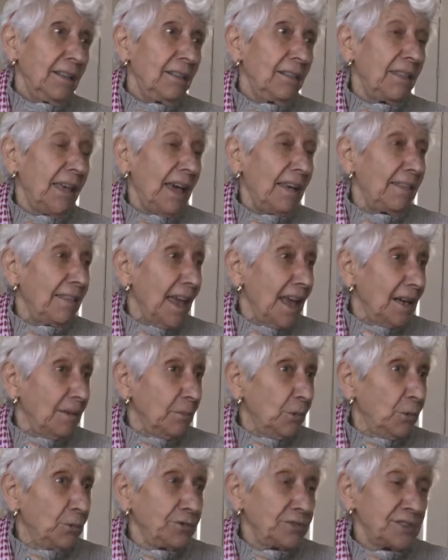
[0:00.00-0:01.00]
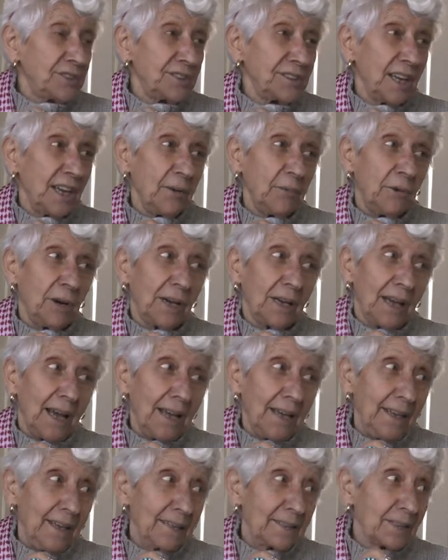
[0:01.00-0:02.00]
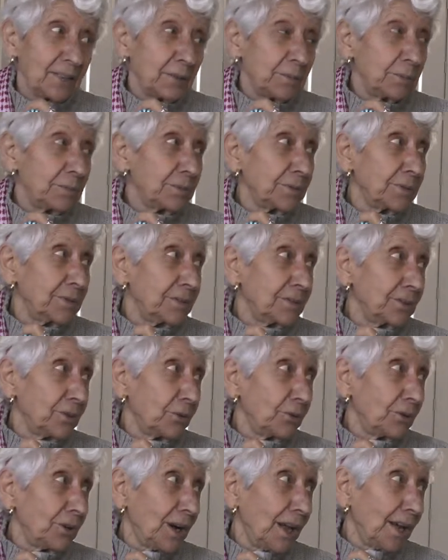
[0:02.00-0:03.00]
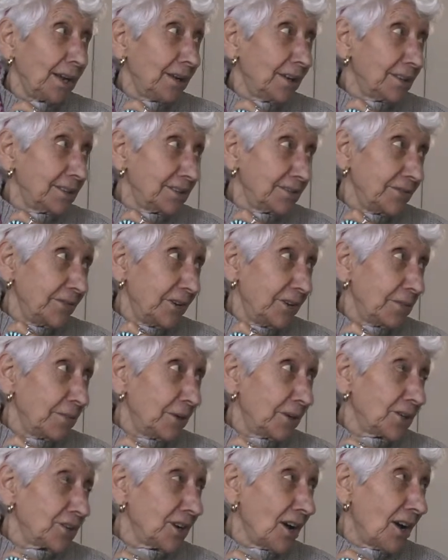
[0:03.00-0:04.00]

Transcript: they then moved to say, well, I guess the police don't like us very much